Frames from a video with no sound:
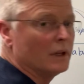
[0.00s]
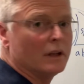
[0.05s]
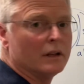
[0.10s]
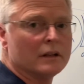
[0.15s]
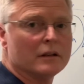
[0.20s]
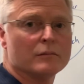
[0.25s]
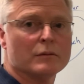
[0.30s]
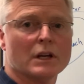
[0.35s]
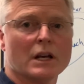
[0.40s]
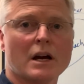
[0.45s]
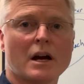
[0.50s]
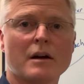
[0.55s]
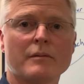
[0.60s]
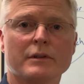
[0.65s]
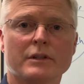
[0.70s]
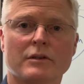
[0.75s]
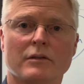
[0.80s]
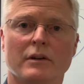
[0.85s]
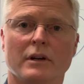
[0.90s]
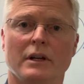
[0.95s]
In the
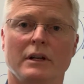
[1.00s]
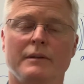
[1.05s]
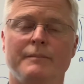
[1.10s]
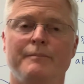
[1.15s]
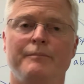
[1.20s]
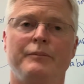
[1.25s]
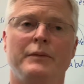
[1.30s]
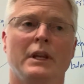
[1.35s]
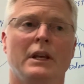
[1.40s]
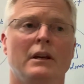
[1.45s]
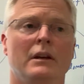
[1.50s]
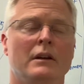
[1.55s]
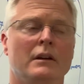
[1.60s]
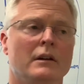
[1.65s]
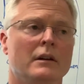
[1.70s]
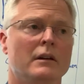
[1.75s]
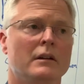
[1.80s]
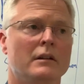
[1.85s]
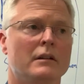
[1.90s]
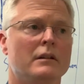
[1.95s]
manometry,
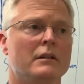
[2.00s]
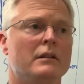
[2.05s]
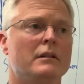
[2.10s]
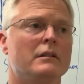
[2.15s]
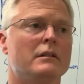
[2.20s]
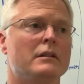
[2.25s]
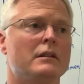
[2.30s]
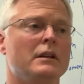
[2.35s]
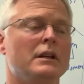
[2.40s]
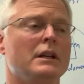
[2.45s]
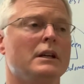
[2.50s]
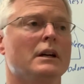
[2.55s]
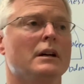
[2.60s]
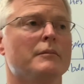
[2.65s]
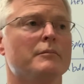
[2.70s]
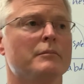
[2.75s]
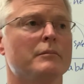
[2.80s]
the